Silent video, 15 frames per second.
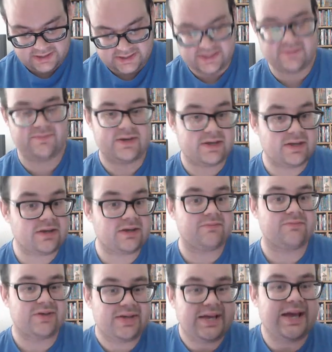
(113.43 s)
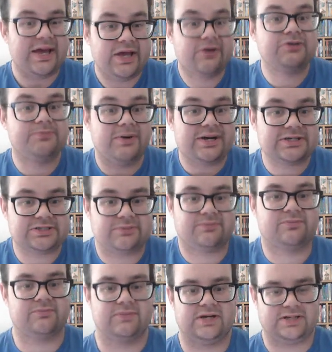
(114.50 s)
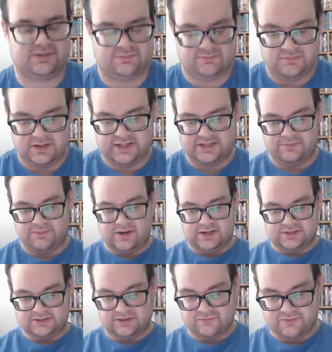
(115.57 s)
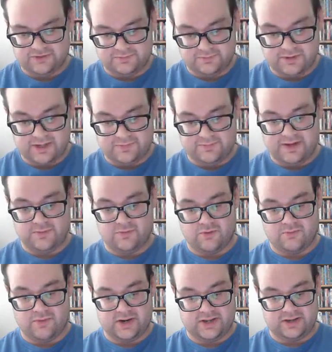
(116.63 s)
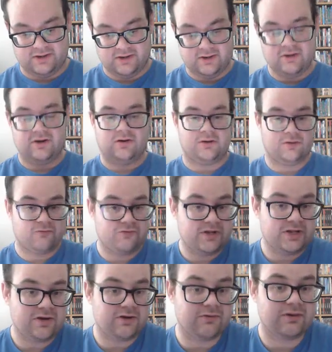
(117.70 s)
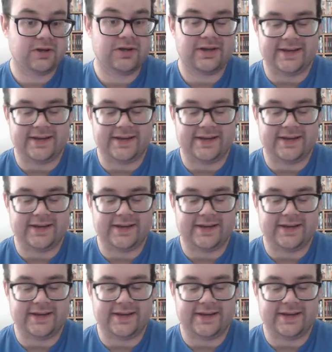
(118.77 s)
Didn't make a huge money at the box office, but made more money on home video,